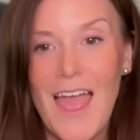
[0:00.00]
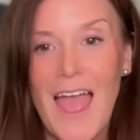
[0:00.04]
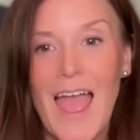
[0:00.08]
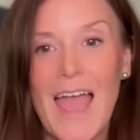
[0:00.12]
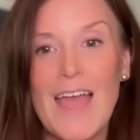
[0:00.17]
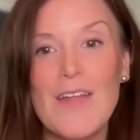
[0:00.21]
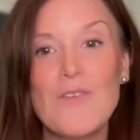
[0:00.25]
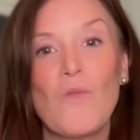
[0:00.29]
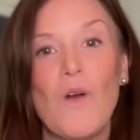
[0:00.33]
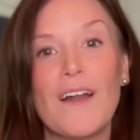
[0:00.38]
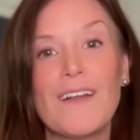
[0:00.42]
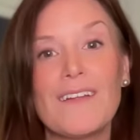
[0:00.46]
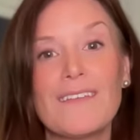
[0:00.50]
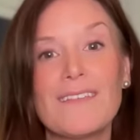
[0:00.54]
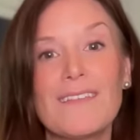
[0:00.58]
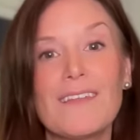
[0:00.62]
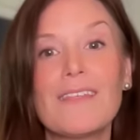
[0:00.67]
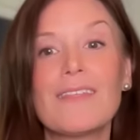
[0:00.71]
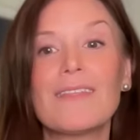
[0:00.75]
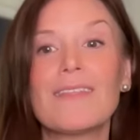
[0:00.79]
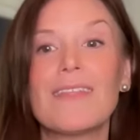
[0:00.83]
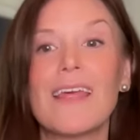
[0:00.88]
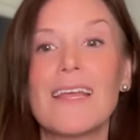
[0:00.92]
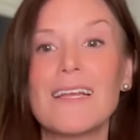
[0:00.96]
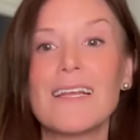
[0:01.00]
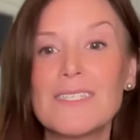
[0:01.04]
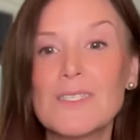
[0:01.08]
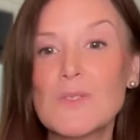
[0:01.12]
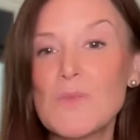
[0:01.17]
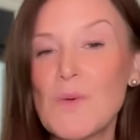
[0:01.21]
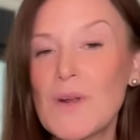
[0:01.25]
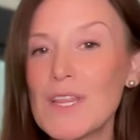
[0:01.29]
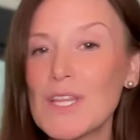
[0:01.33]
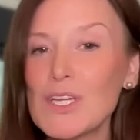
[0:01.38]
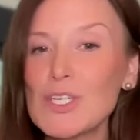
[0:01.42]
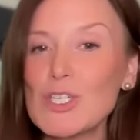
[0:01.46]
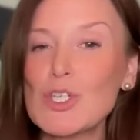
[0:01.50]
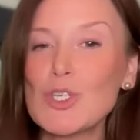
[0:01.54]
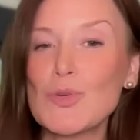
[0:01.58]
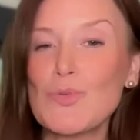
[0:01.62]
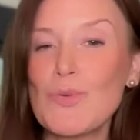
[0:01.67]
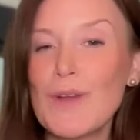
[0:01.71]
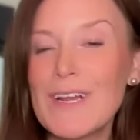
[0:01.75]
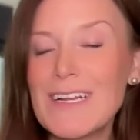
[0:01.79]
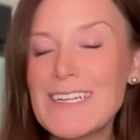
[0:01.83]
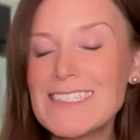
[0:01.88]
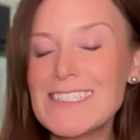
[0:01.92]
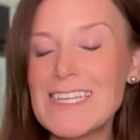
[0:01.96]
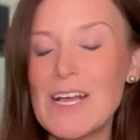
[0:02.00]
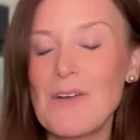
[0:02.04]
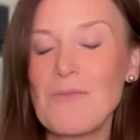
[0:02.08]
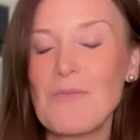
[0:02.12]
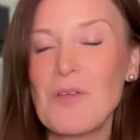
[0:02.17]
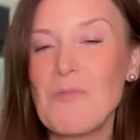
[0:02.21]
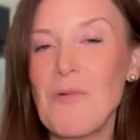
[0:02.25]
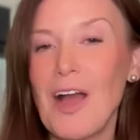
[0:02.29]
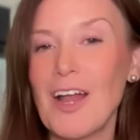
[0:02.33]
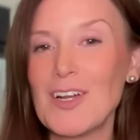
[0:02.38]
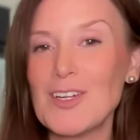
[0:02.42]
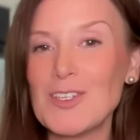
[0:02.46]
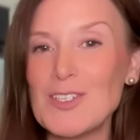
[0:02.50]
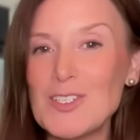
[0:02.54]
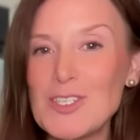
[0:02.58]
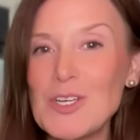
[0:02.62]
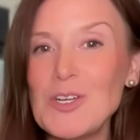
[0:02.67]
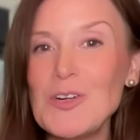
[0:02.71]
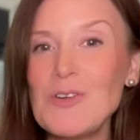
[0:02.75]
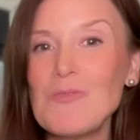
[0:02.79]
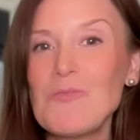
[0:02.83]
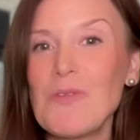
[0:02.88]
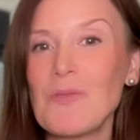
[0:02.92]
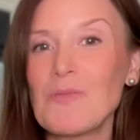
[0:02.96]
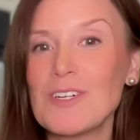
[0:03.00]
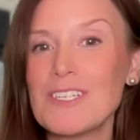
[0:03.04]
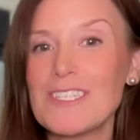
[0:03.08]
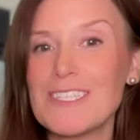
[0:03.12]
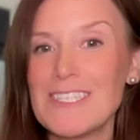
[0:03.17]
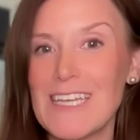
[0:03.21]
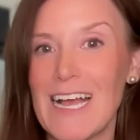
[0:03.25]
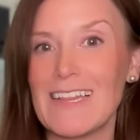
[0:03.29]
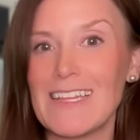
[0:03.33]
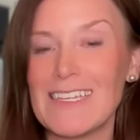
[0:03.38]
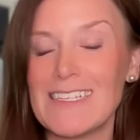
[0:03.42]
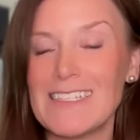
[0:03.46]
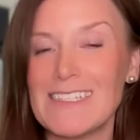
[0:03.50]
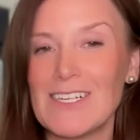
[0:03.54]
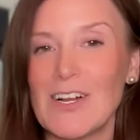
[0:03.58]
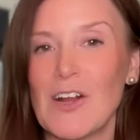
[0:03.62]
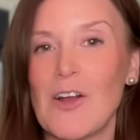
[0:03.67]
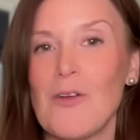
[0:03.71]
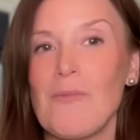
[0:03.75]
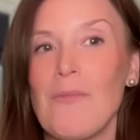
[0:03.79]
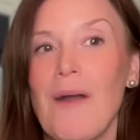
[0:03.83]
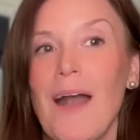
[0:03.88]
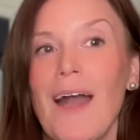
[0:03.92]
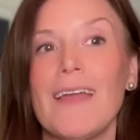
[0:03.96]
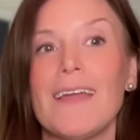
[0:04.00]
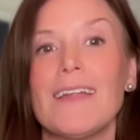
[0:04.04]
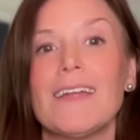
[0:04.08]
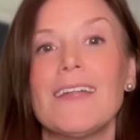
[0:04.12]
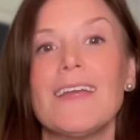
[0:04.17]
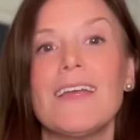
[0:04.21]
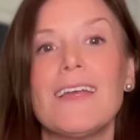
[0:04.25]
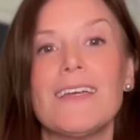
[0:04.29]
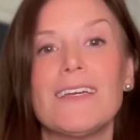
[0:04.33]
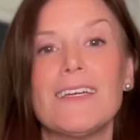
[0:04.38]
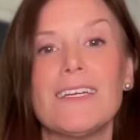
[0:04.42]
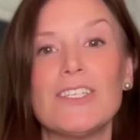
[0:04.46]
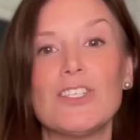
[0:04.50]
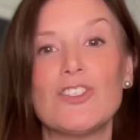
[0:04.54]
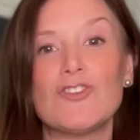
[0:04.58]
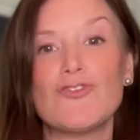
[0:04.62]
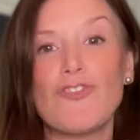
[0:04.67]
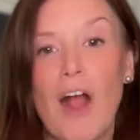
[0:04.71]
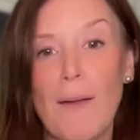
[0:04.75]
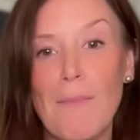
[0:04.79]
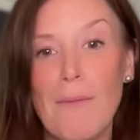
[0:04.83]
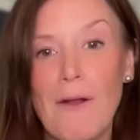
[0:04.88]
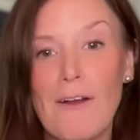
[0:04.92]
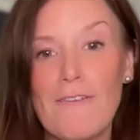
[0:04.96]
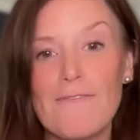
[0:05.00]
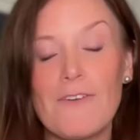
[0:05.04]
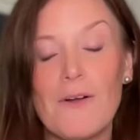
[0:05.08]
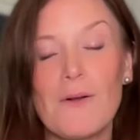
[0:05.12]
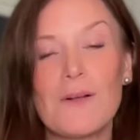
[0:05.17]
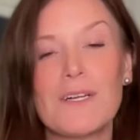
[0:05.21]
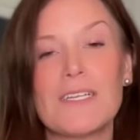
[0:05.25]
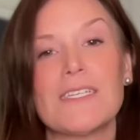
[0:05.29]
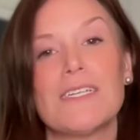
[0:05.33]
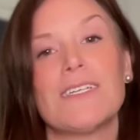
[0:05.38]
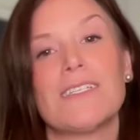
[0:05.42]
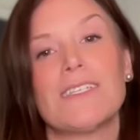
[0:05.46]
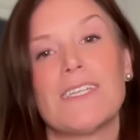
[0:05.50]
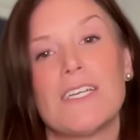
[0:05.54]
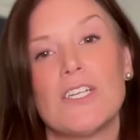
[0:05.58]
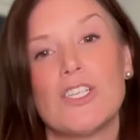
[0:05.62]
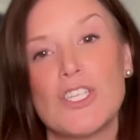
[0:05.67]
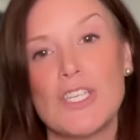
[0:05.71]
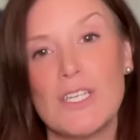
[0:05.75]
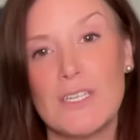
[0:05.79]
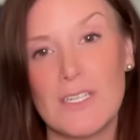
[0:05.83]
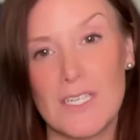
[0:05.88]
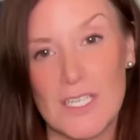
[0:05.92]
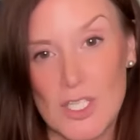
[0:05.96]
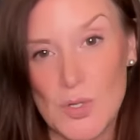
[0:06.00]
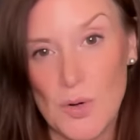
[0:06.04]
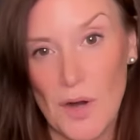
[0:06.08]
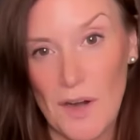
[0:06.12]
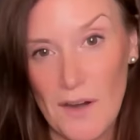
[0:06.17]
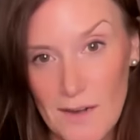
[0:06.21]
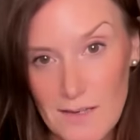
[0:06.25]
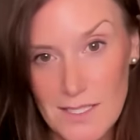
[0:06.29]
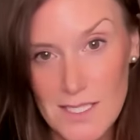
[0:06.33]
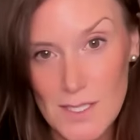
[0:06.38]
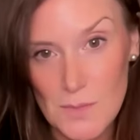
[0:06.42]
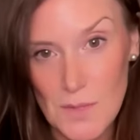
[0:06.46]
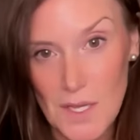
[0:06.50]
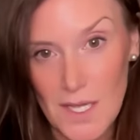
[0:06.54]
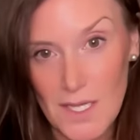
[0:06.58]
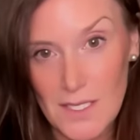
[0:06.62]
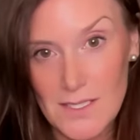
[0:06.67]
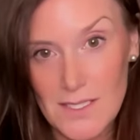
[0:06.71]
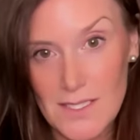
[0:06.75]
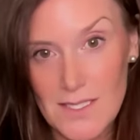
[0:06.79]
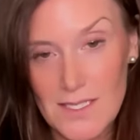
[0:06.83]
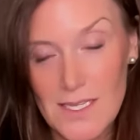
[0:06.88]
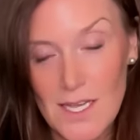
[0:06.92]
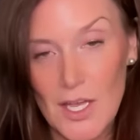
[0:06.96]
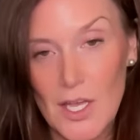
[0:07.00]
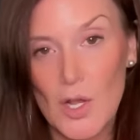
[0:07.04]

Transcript: And one of the tricks that we want to do when we're silencing our mind is drop our focus and attention into our heart space.